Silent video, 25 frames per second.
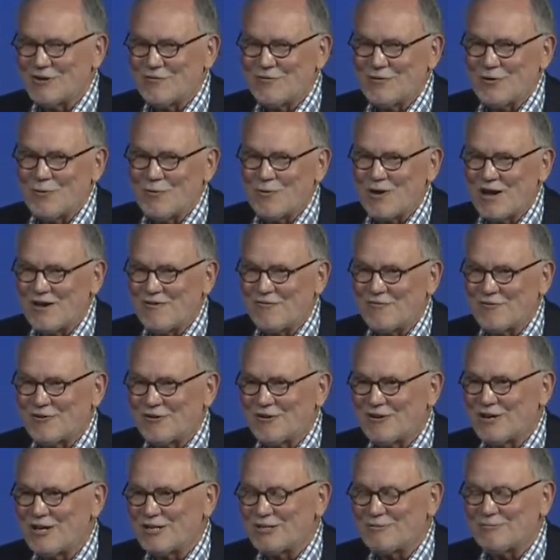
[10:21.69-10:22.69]
if your wife
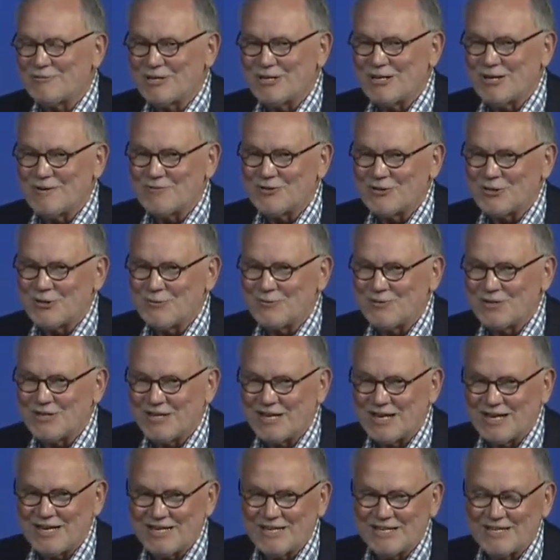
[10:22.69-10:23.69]
or husband comes home
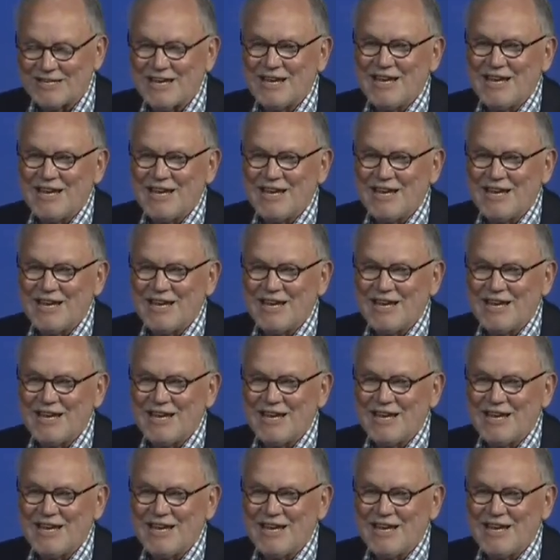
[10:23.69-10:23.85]
tonight